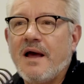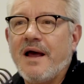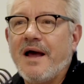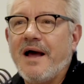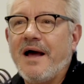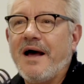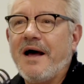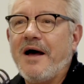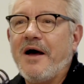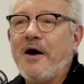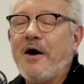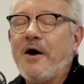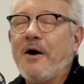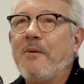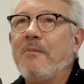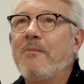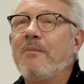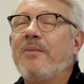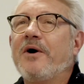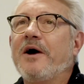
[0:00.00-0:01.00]

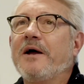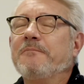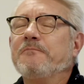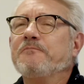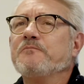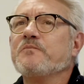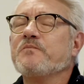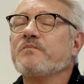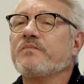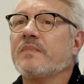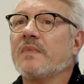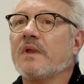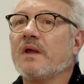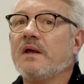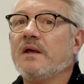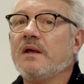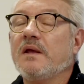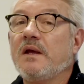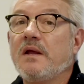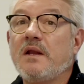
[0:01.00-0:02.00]
But
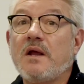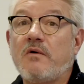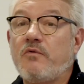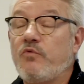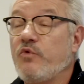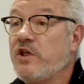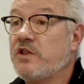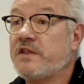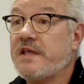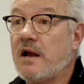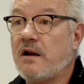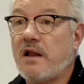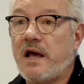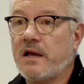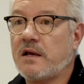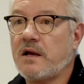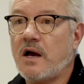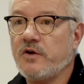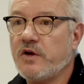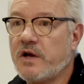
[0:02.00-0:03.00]
reached out
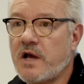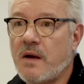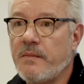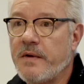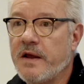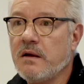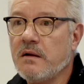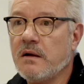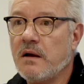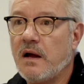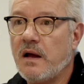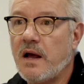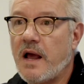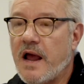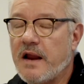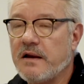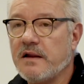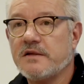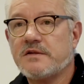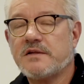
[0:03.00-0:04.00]
like, are you coming?
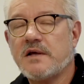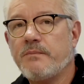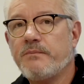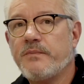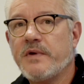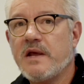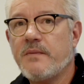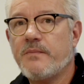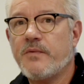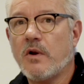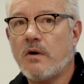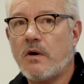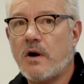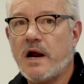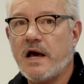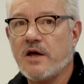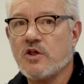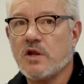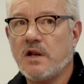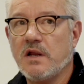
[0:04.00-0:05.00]
And some people
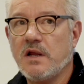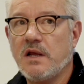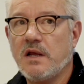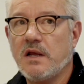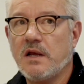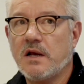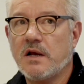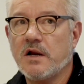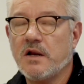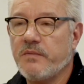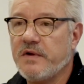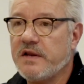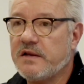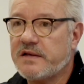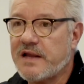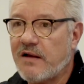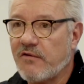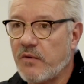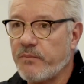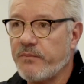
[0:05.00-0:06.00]
are actually going to be
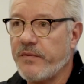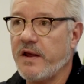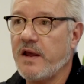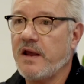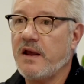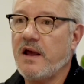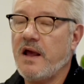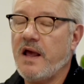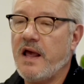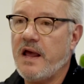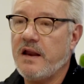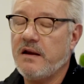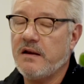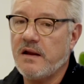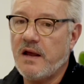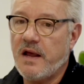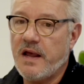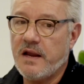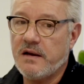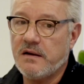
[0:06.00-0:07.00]
developing
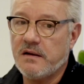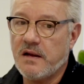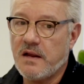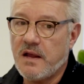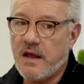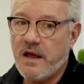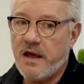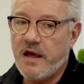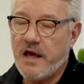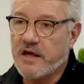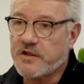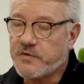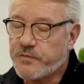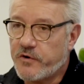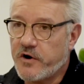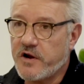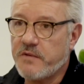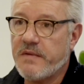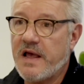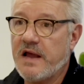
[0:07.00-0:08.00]
and
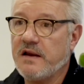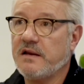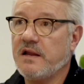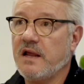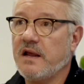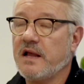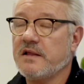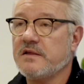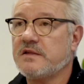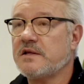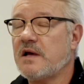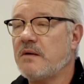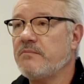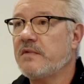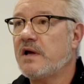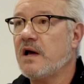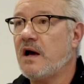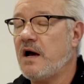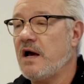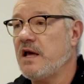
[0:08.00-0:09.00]
experimenting, and
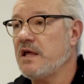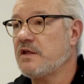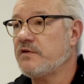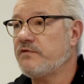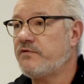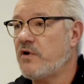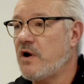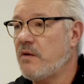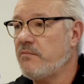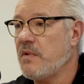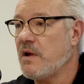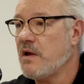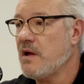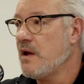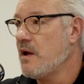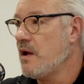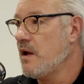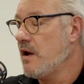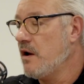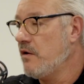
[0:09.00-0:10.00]
some guys from
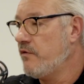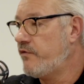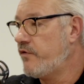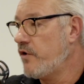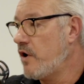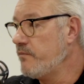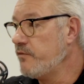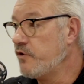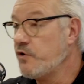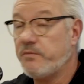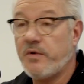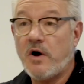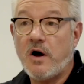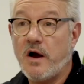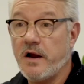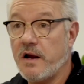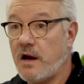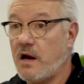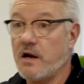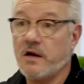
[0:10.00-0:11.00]

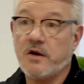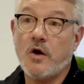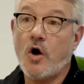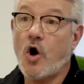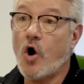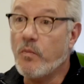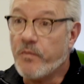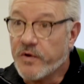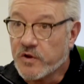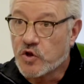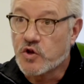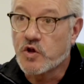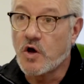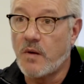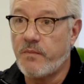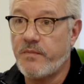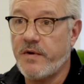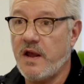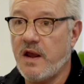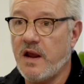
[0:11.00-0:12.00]
Dubai are going to open
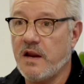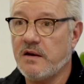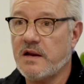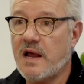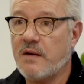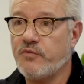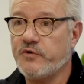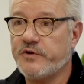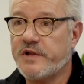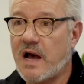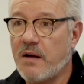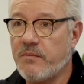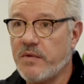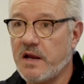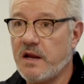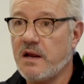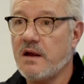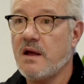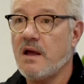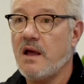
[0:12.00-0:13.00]
shop in Abu
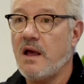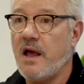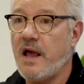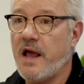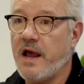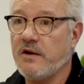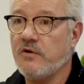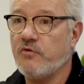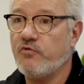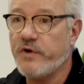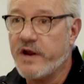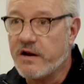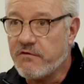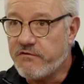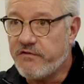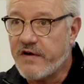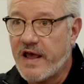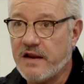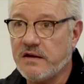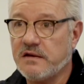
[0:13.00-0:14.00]
Dhabi and
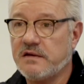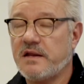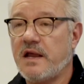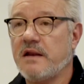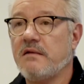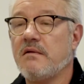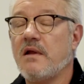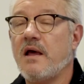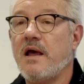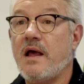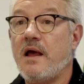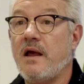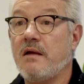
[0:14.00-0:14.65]
reinvent and